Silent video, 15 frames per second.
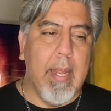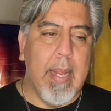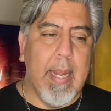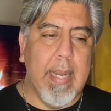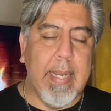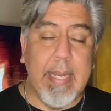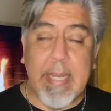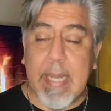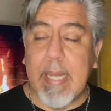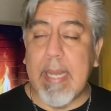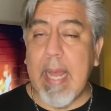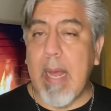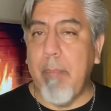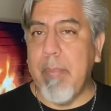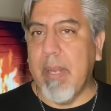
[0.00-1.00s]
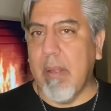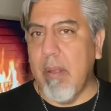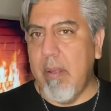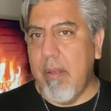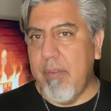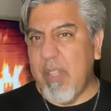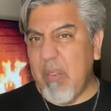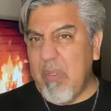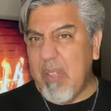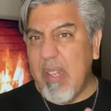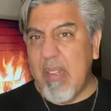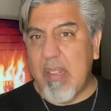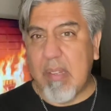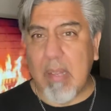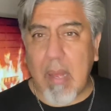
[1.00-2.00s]
and he did that because he was
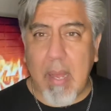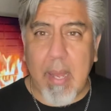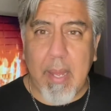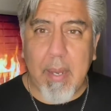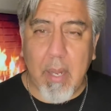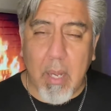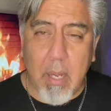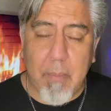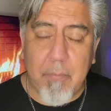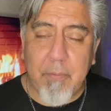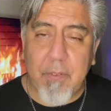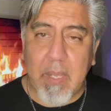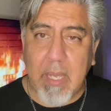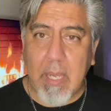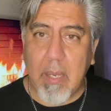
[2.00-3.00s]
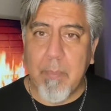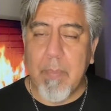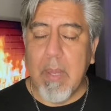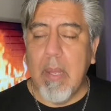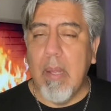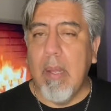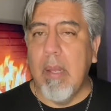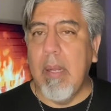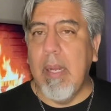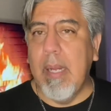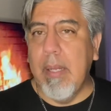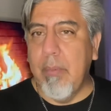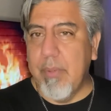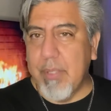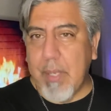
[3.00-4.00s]
inside a Humvee, and
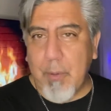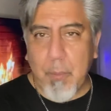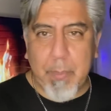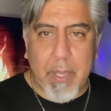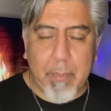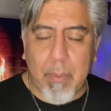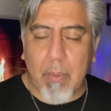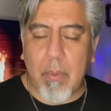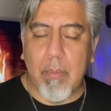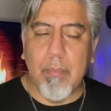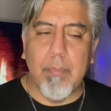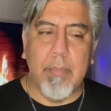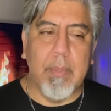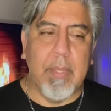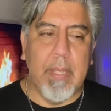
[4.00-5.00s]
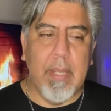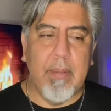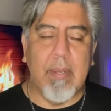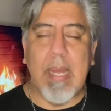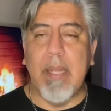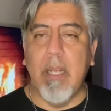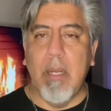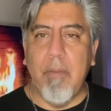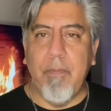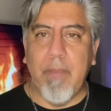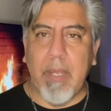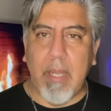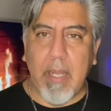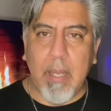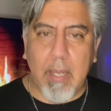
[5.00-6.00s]
there was other people inside the
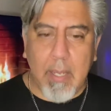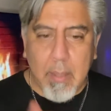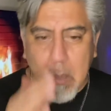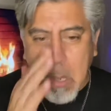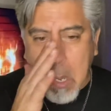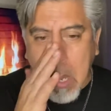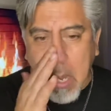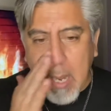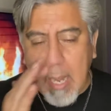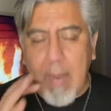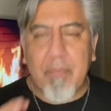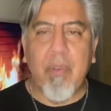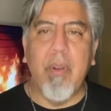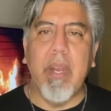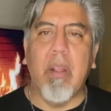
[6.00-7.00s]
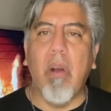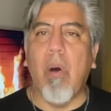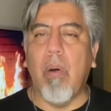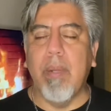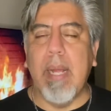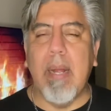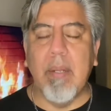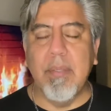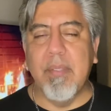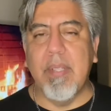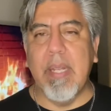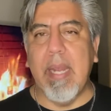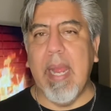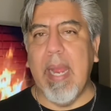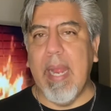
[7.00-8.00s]
Humvee, and after he called out and
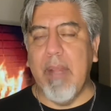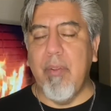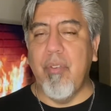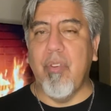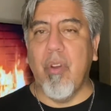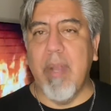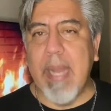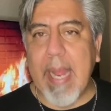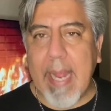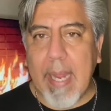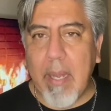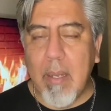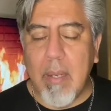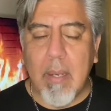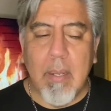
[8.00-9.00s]
said, hey, there's a grenade